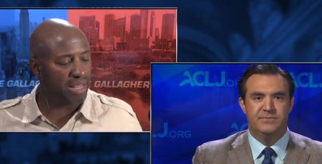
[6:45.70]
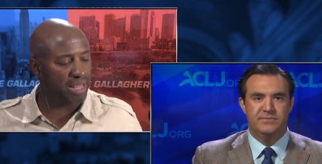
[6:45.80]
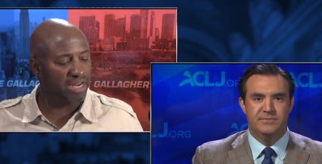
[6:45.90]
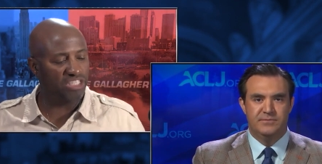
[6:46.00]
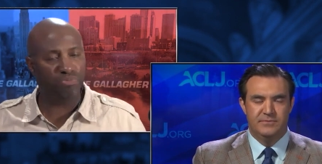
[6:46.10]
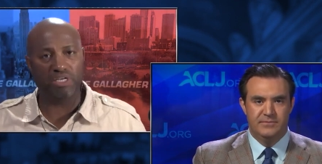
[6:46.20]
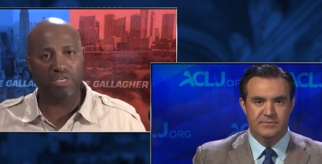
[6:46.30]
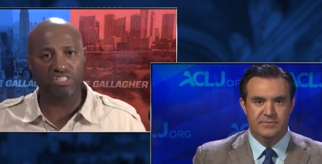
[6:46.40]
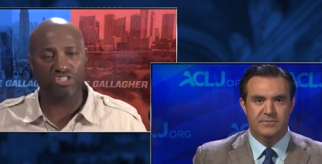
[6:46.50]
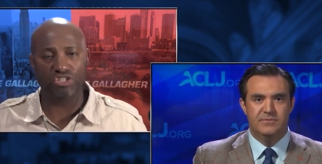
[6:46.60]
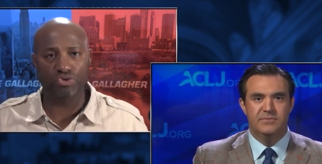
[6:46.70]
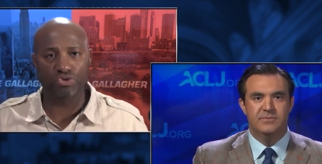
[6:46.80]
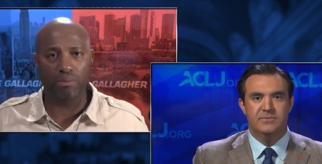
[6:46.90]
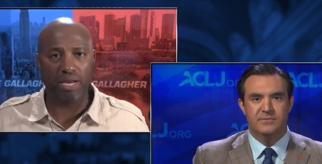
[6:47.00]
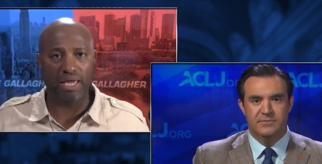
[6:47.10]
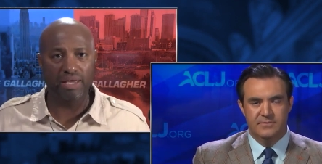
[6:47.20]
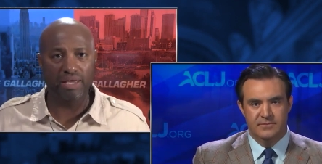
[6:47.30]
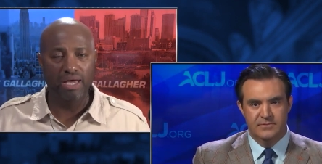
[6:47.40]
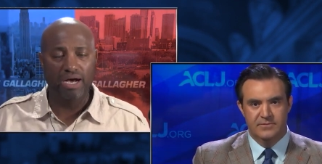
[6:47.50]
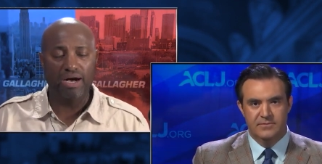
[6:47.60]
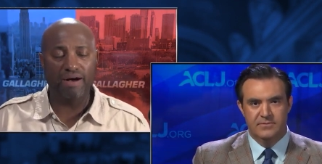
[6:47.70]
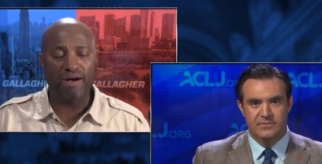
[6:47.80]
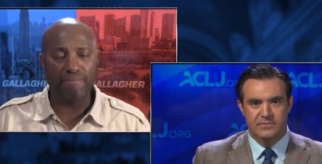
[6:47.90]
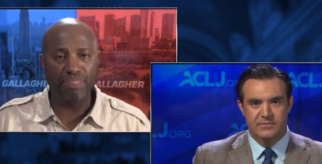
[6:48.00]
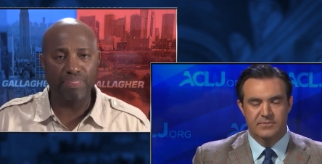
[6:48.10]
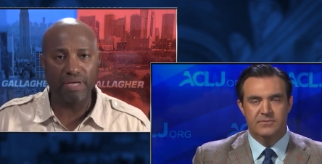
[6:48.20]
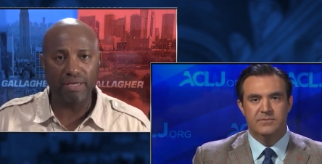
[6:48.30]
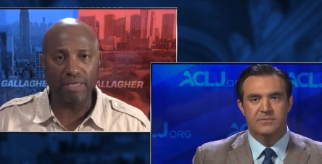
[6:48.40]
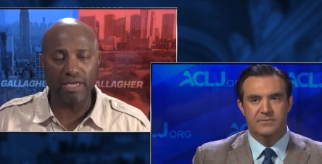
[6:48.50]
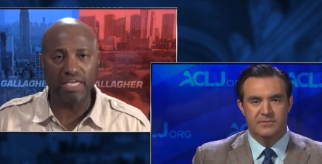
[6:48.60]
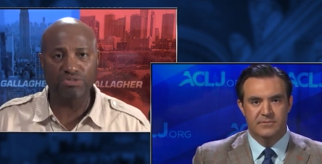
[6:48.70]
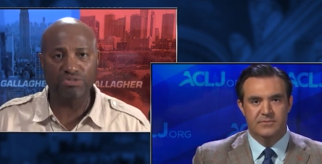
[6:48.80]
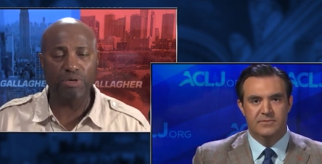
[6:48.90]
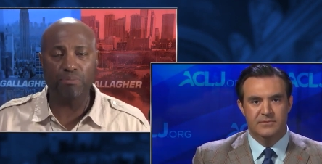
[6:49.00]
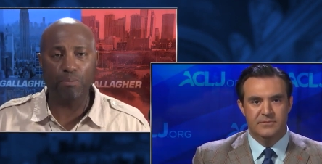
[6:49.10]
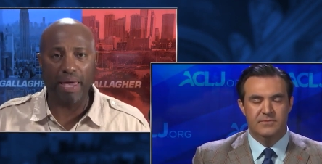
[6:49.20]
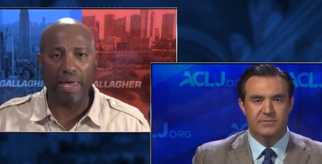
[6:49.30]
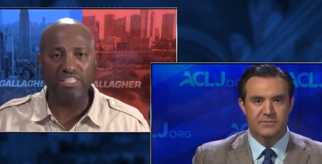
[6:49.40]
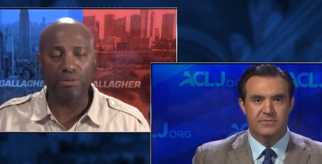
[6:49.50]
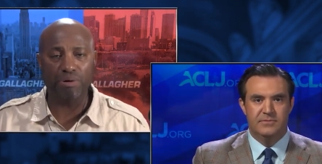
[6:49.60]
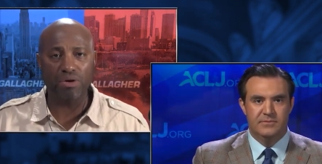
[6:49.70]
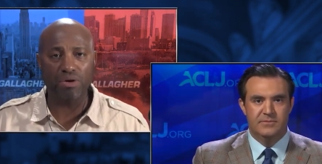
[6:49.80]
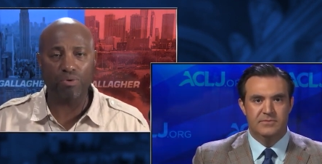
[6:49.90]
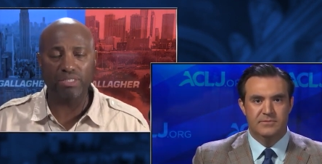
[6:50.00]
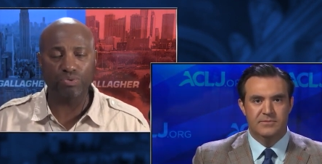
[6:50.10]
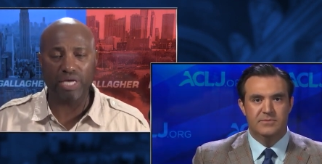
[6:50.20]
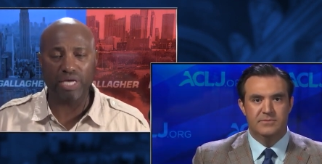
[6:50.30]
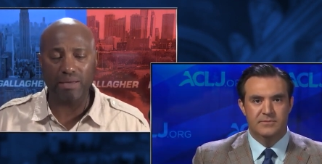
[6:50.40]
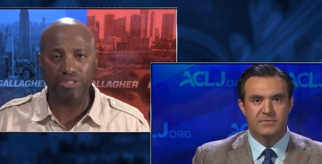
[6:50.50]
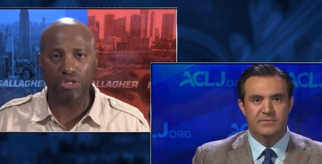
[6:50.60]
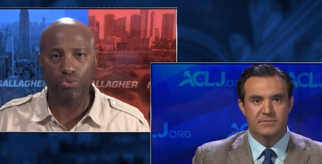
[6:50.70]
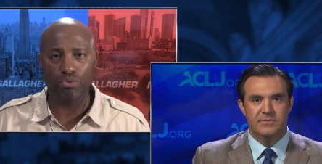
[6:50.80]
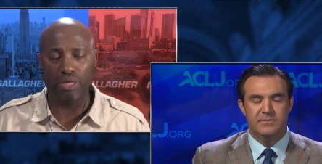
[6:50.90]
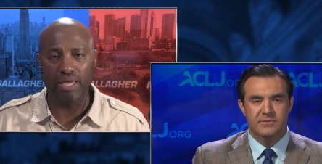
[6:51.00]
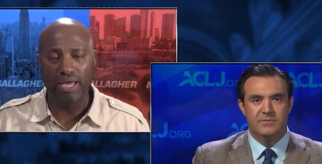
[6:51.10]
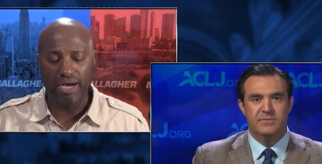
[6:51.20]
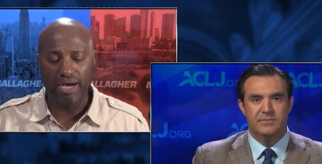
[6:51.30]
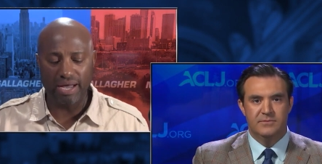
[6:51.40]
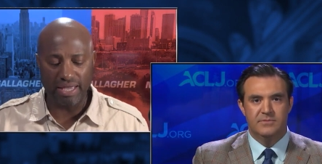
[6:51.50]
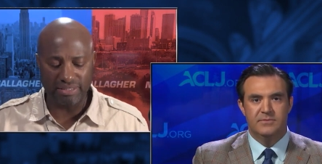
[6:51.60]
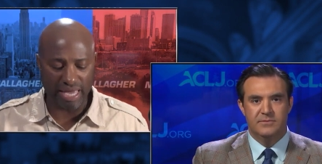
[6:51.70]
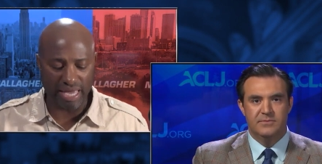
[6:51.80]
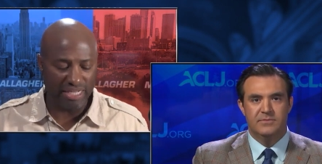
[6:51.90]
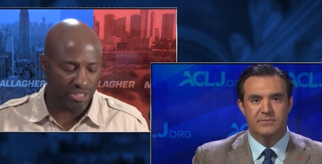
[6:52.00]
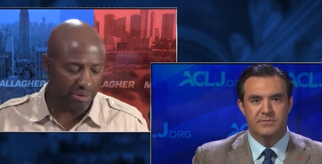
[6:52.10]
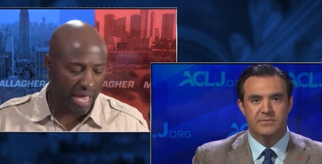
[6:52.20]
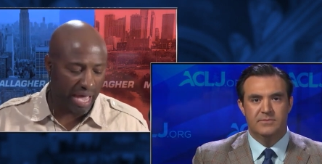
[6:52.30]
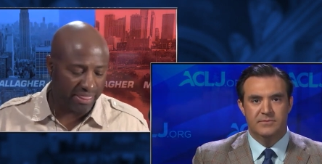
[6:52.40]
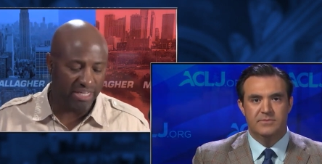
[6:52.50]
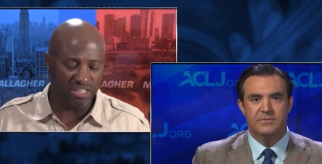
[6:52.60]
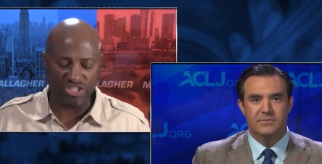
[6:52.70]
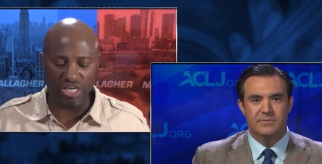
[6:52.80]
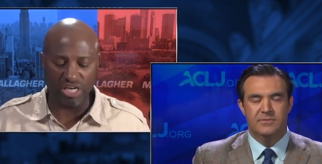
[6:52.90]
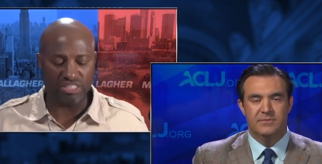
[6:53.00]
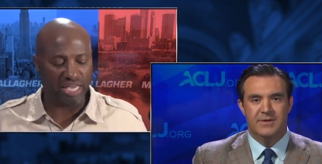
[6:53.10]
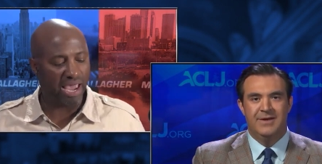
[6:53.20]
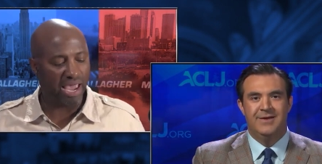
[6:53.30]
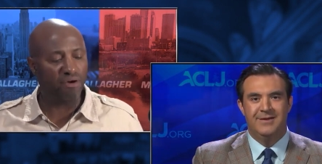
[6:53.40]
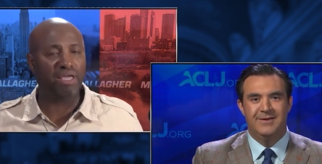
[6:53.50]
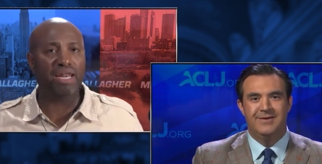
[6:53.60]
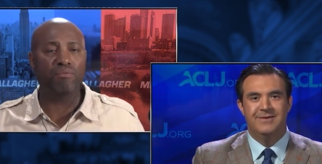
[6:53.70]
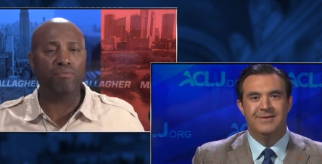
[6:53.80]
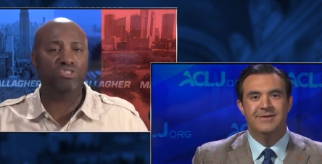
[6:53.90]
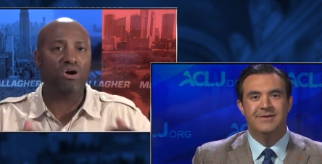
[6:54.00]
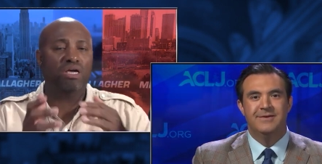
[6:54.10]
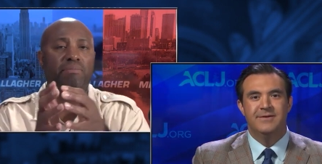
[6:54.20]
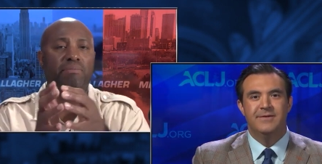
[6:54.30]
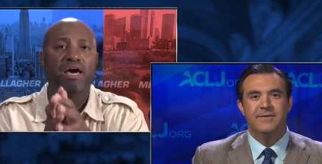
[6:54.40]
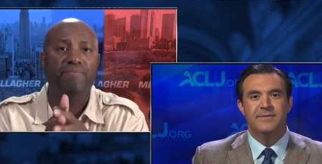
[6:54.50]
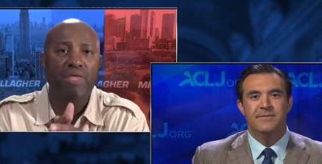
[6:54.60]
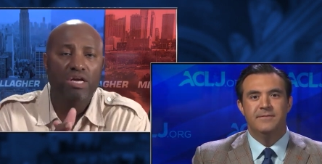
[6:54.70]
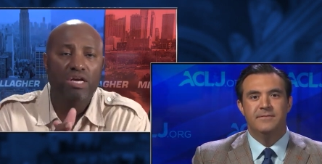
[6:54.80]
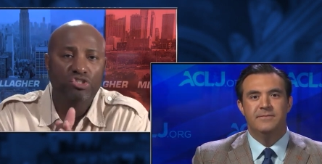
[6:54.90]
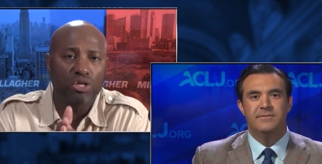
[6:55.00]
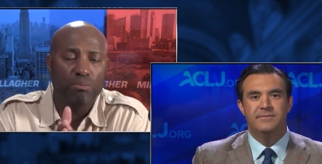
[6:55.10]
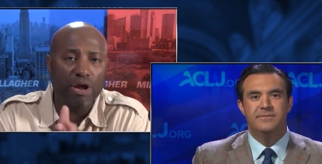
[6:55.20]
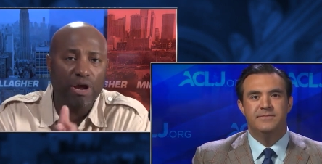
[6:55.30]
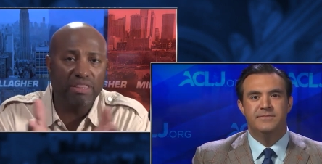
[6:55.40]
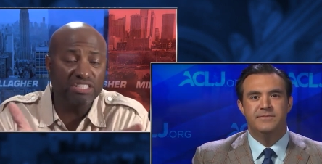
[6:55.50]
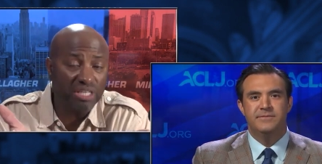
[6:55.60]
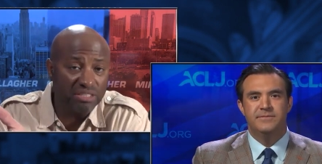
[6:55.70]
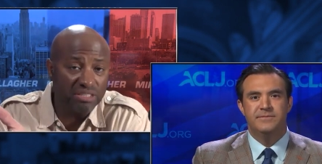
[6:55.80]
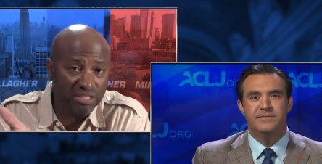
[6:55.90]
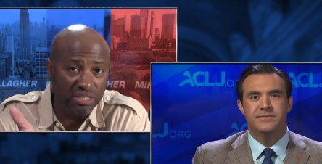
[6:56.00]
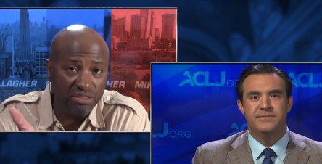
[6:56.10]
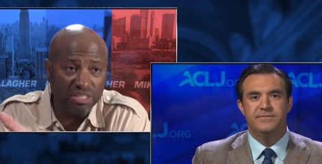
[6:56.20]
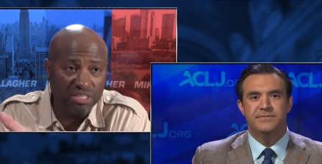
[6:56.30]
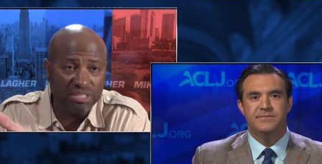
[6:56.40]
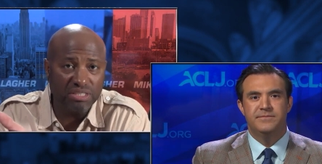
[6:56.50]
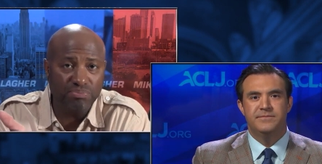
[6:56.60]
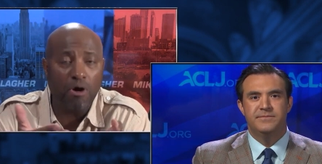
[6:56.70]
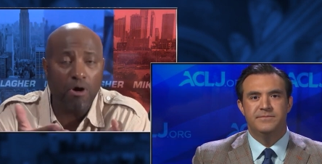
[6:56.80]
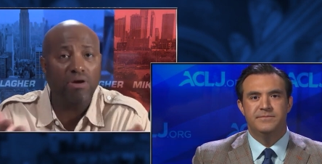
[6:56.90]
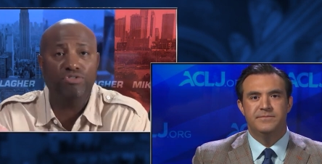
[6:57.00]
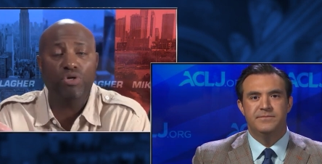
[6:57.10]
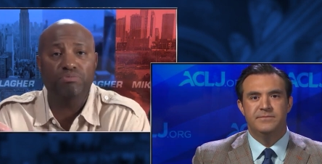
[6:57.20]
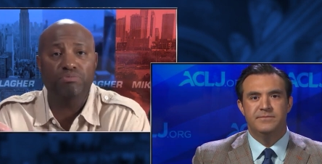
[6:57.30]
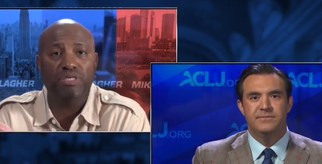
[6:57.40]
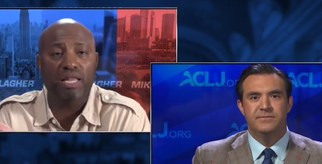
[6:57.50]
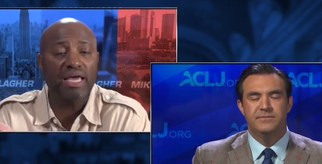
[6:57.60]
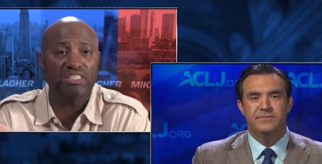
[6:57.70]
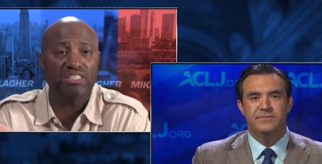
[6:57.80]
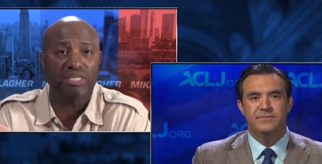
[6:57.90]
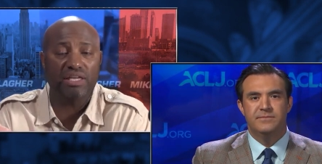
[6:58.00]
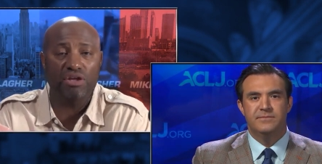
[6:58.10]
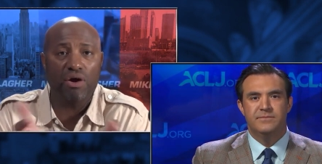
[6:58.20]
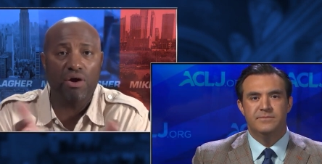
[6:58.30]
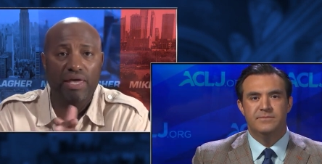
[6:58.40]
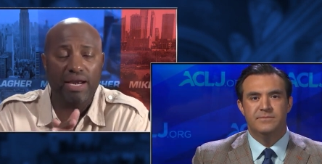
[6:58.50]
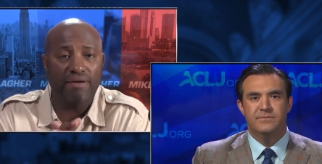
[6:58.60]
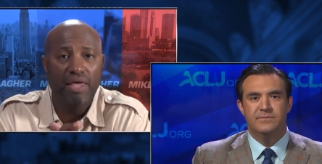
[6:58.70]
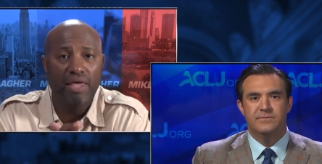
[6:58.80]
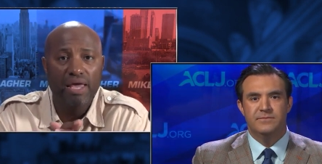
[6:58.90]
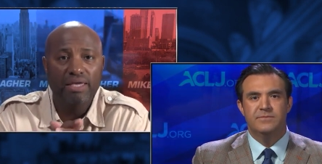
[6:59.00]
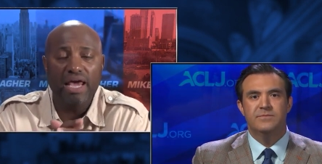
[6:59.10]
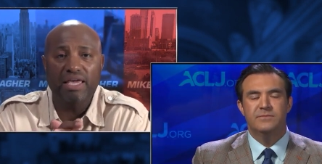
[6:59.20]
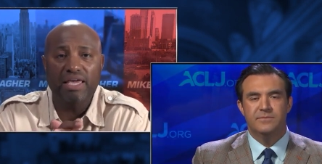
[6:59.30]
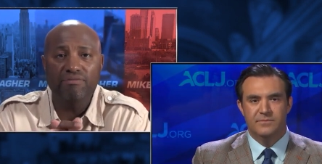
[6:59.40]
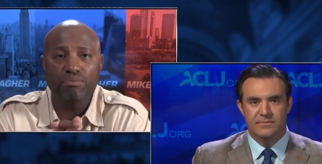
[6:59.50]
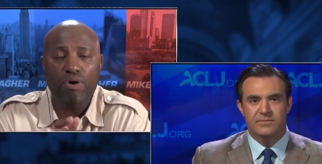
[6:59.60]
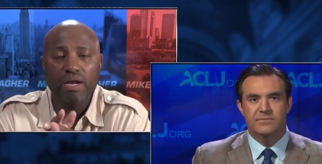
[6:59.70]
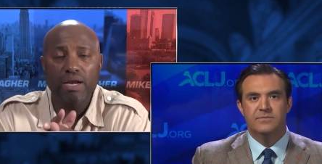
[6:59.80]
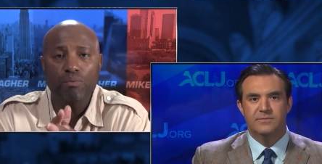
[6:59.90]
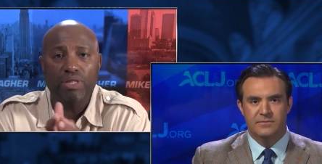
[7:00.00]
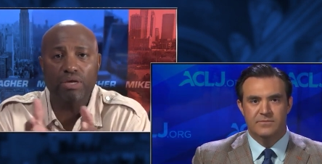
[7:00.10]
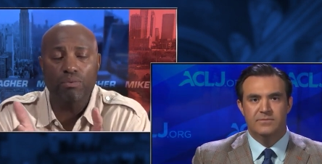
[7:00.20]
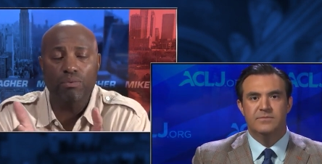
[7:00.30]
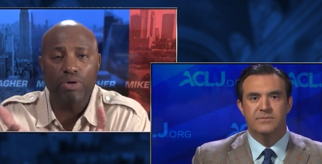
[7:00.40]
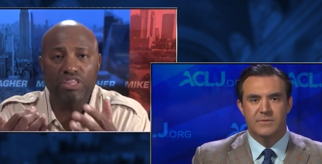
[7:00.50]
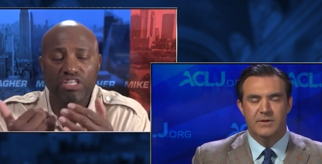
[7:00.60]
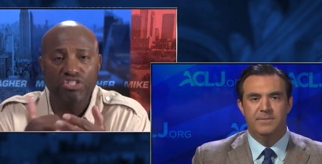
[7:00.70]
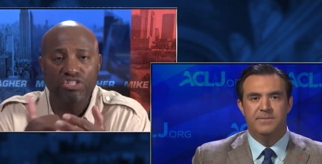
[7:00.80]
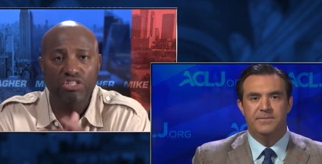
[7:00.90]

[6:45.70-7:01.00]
Speaker 1: A lot of these places discriminate uh, against people based upon race was absolutely uh, to me, I think this does say Eric and I were talking about it during the break. This is th- this is part of Trump's legacy. You know, I gotta gotta give him credit with uh, with yep. these